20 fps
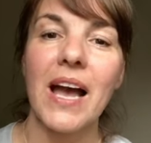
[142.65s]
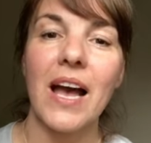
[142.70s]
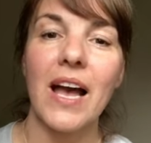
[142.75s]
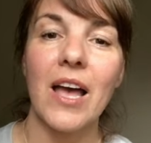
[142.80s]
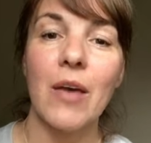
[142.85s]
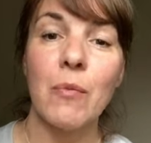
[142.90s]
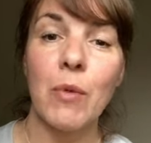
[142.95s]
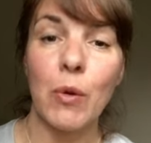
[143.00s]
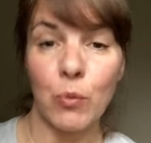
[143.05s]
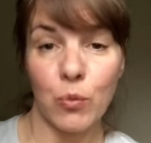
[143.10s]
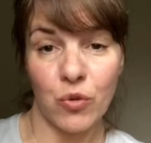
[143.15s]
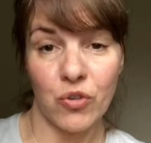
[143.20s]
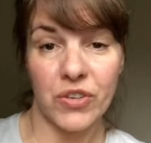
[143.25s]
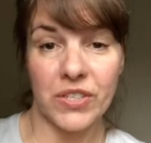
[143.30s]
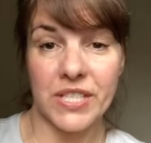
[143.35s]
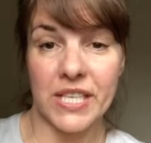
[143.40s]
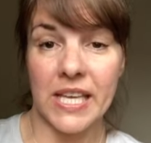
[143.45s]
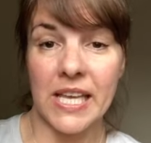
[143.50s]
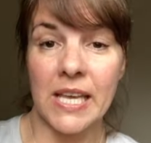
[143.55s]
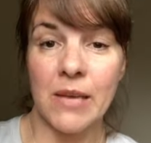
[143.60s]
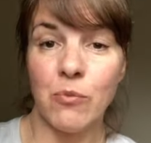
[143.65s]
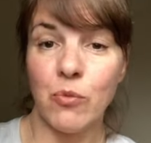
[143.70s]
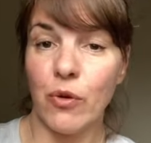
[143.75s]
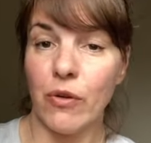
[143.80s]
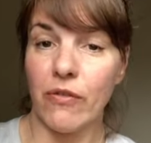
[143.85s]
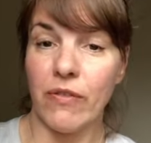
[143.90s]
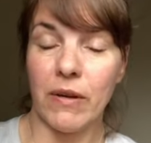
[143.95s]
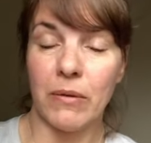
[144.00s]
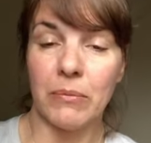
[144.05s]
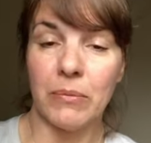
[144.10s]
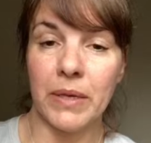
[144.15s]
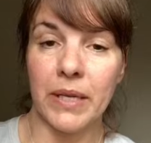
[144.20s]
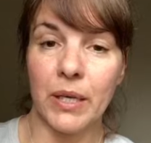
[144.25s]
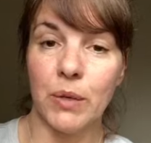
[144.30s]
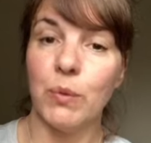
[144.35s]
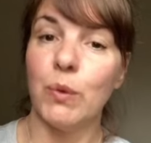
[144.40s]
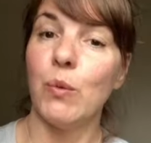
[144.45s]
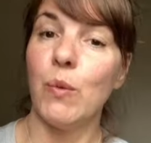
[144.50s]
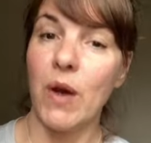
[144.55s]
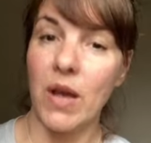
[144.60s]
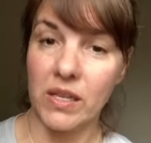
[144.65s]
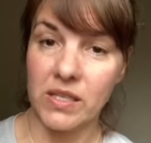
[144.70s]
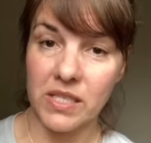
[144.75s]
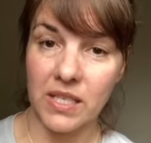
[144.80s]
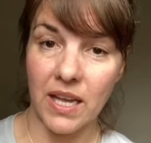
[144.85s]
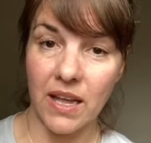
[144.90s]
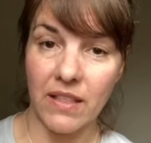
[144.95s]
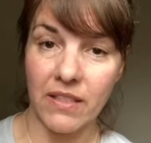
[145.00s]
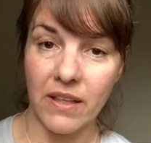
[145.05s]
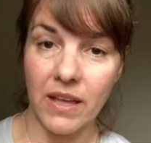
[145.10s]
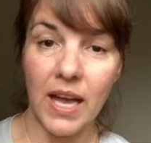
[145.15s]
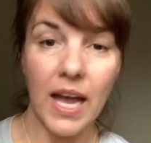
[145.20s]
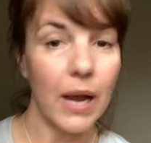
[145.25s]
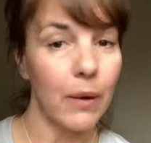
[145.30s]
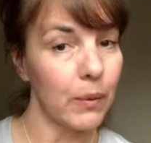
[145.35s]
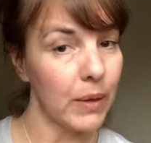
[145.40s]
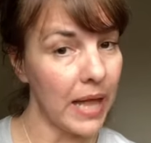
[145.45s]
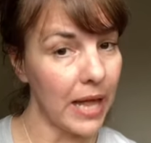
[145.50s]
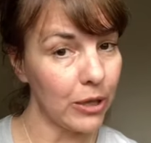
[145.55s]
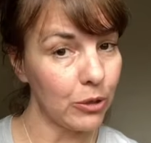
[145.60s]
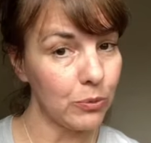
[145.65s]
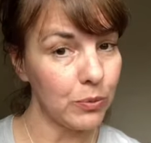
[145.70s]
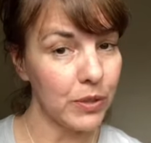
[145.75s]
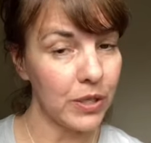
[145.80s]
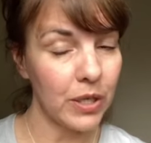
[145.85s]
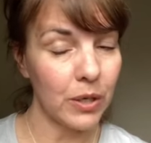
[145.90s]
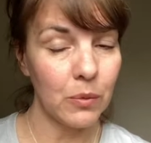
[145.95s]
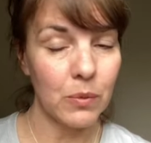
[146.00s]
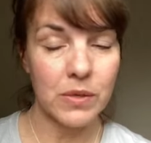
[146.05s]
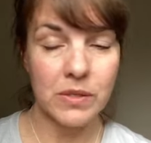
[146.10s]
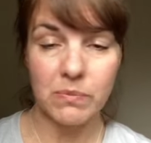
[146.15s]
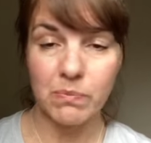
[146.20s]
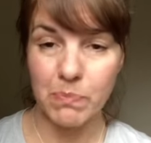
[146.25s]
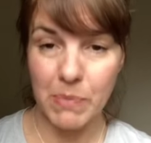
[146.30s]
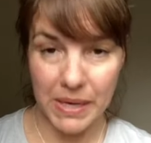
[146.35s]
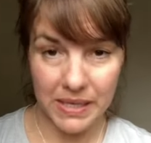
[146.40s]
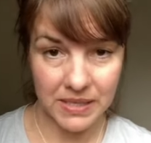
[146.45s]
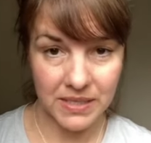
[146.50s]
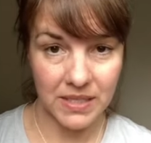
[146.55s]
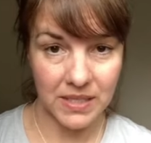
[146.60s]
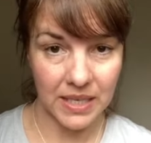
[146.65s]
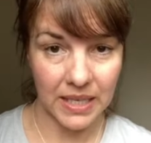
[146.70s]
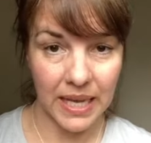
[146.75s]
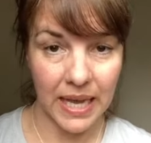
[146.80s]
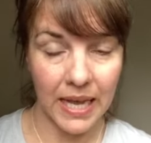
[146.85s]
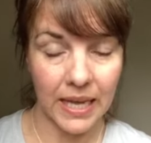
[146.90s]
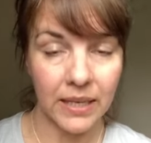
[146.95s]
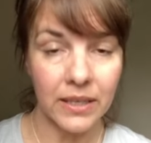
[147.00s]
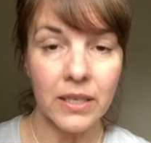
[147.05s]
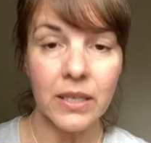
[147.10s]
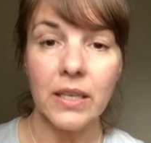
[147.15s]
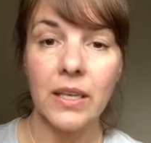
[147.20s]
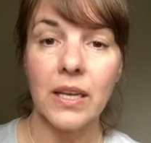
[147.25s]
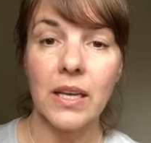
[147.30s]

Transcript: And we're a team, we're a family, we'll work together. I will help you as best as I can.